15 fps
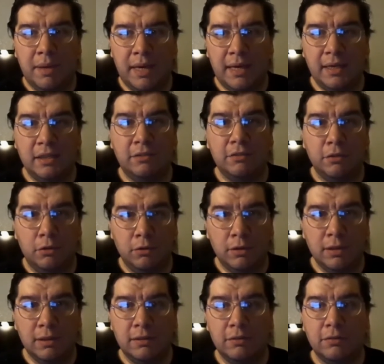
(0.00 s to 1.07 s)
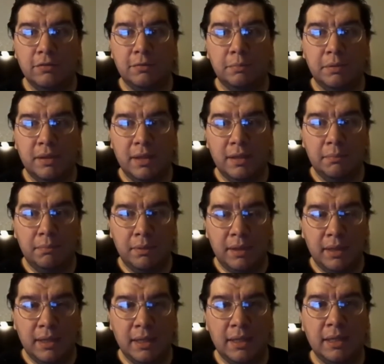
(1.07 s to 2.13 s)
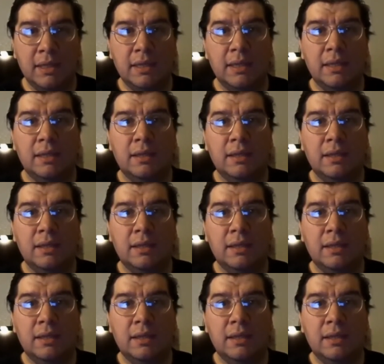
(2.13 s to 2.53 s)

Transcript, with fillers: Patty Tolan, who's played by